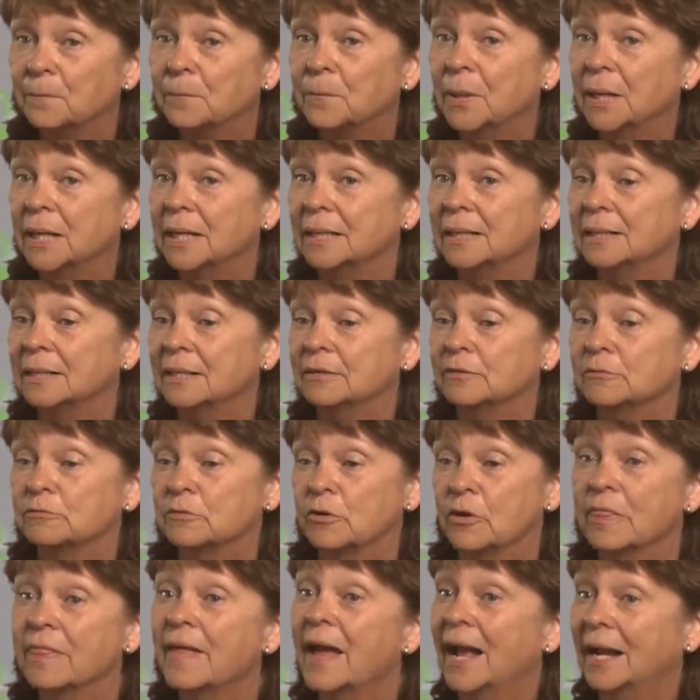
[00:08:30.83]
but
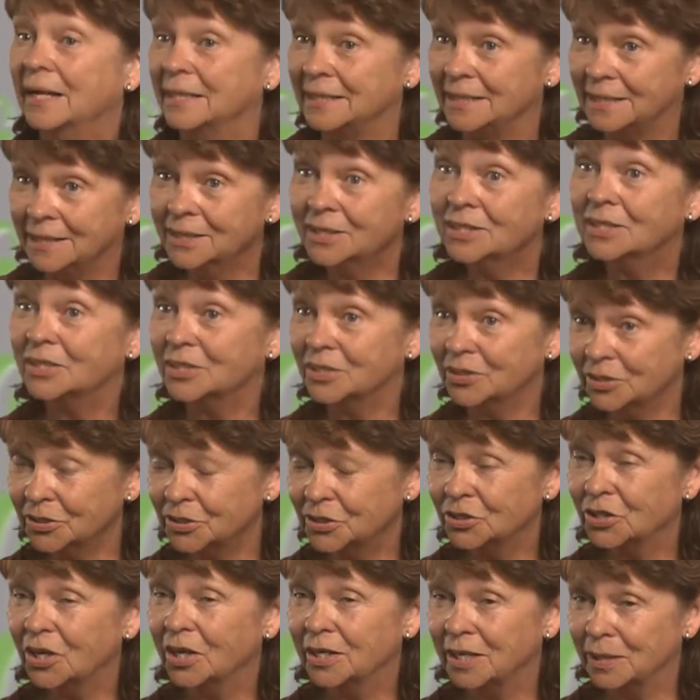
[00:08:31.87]
for that year,
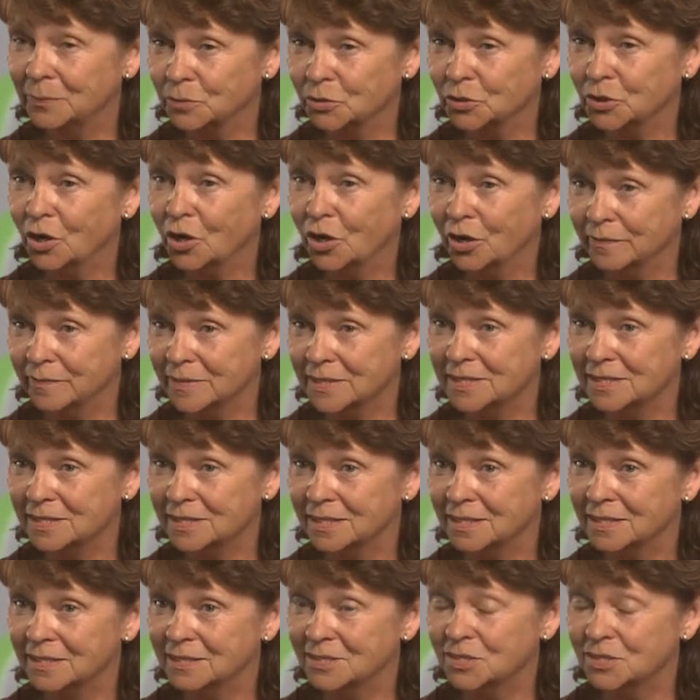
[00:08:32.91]
you're not able to harvest it.